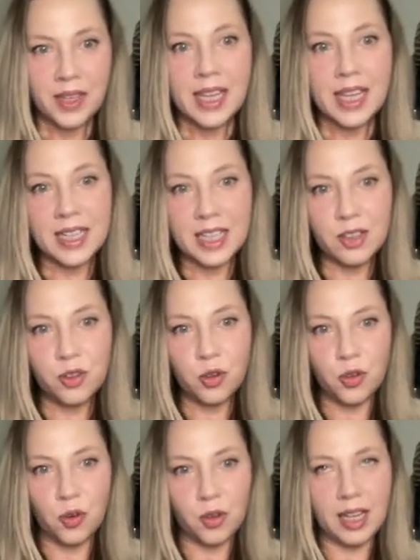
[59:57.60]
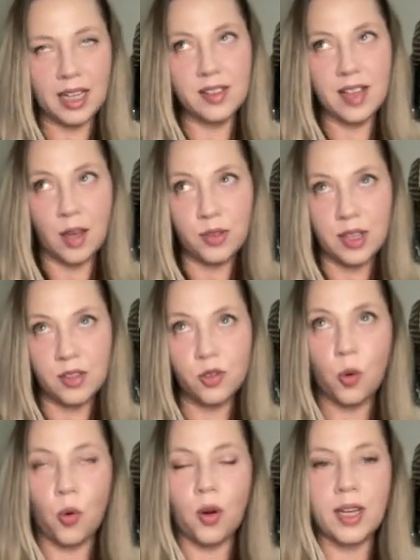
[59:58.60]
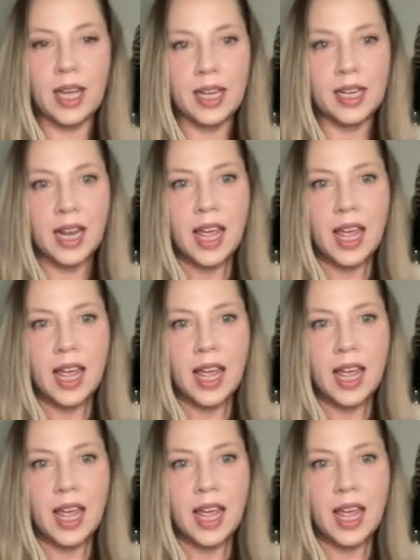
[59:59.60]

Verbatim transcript: in mm-hmm. Southeast Oregon.